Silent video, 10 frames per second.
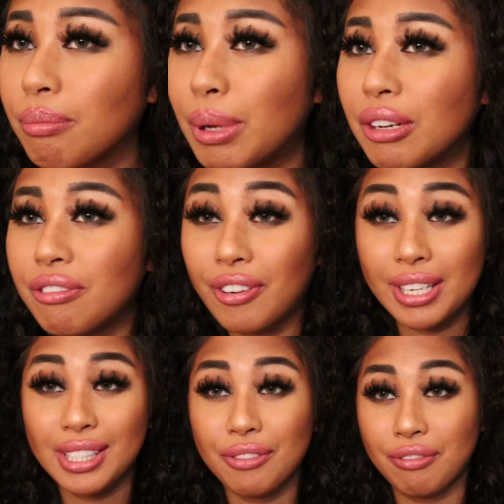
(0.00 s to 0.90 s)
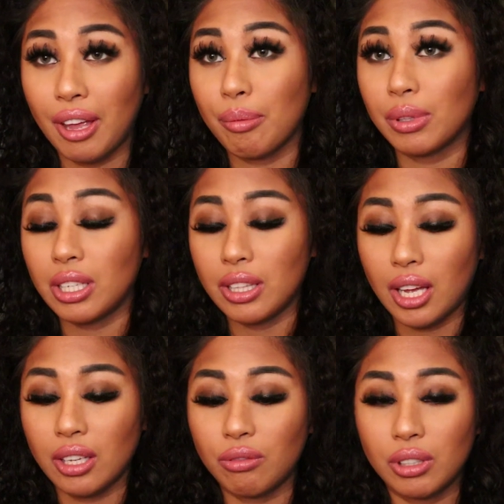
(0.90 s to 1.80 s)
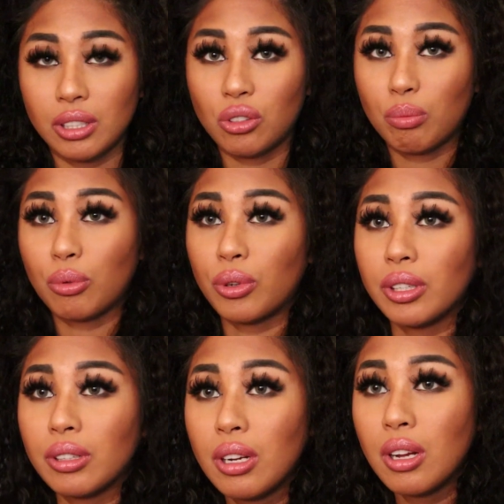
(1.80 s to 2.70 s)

big friends and family that really support